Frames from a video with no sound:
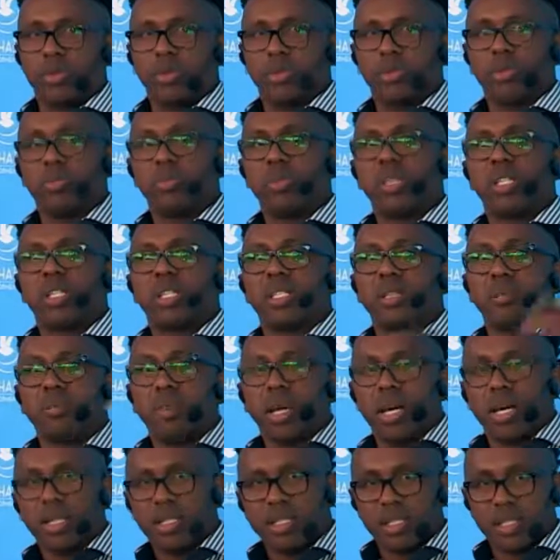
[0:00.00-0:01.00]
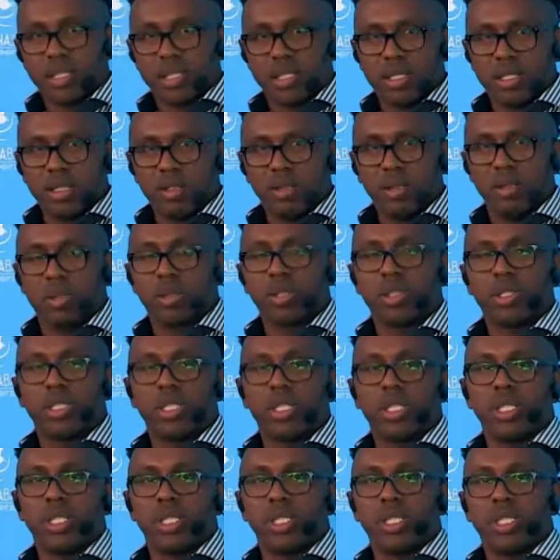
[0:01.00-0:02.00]
meet the demands or
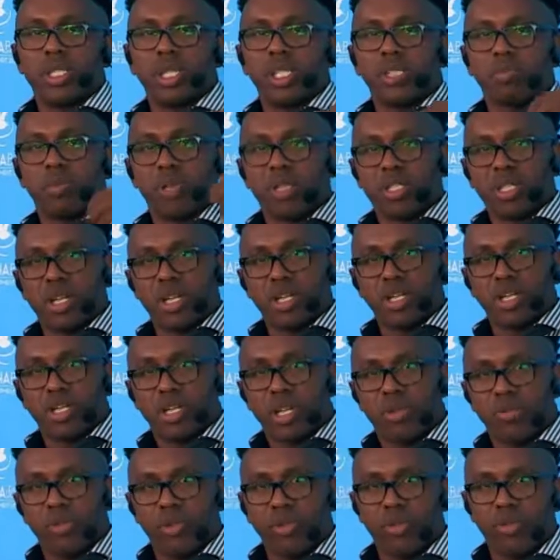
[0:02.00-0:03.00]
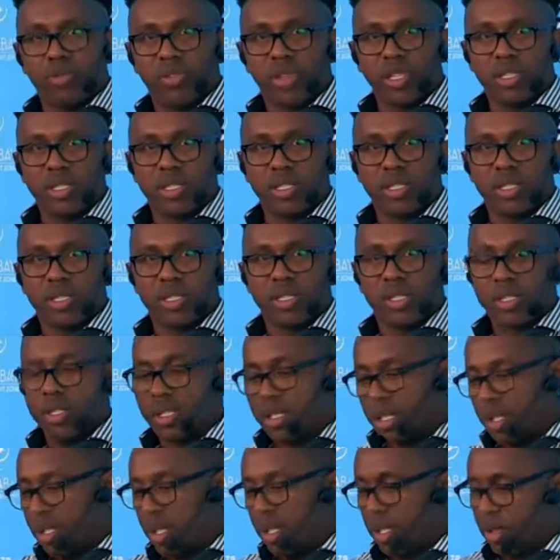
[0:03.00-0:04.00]
the expectation of our
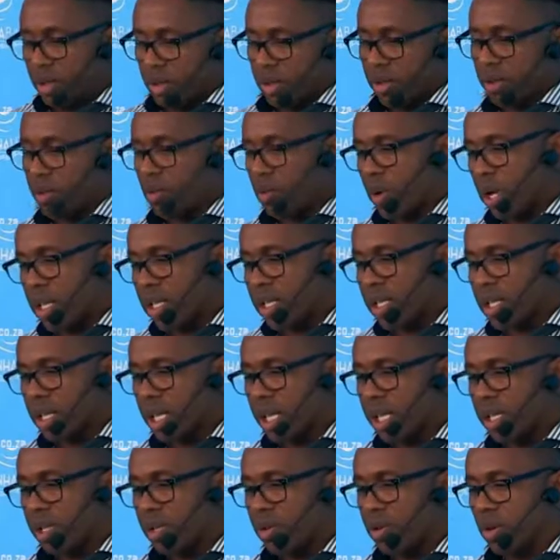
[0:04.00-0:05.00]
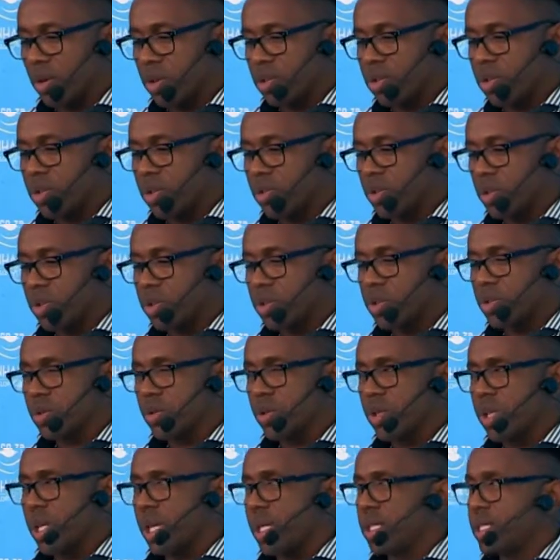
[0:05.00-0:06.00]
investors on the one side, and also to
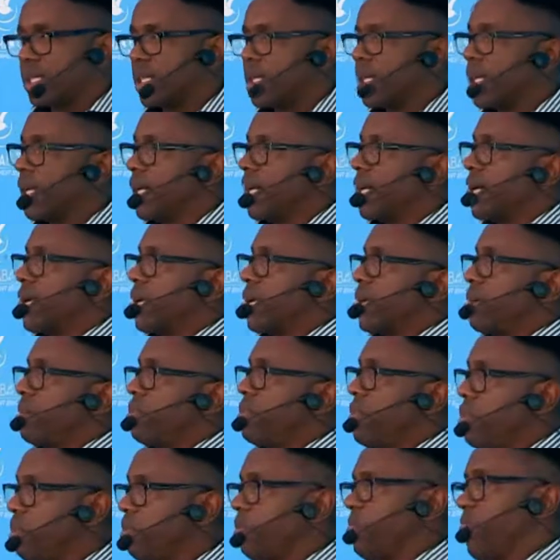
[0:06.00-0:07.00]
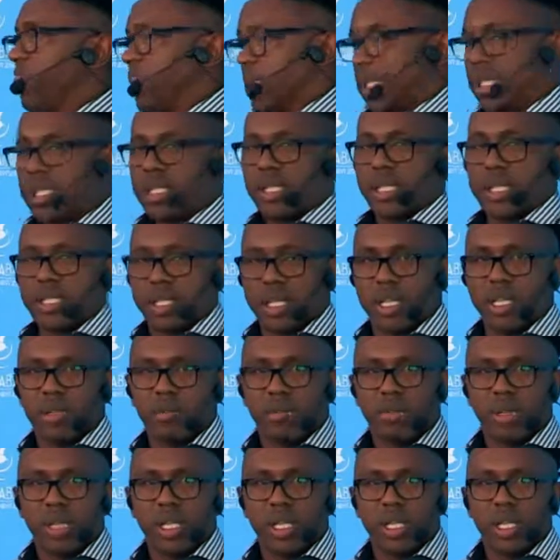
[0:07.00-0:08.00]
ensure that people in
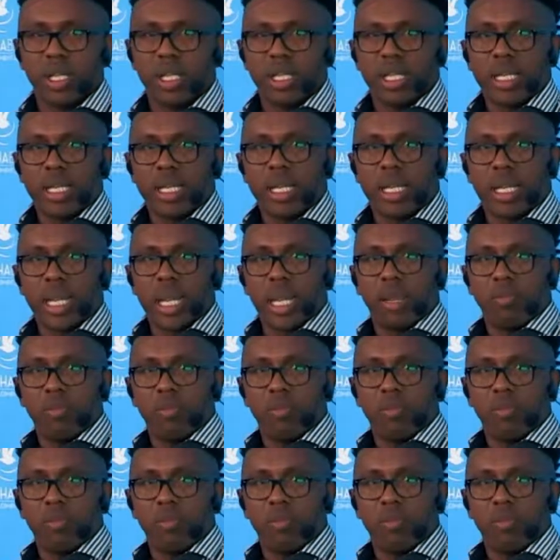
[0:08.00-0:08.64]
Saldanha Bay can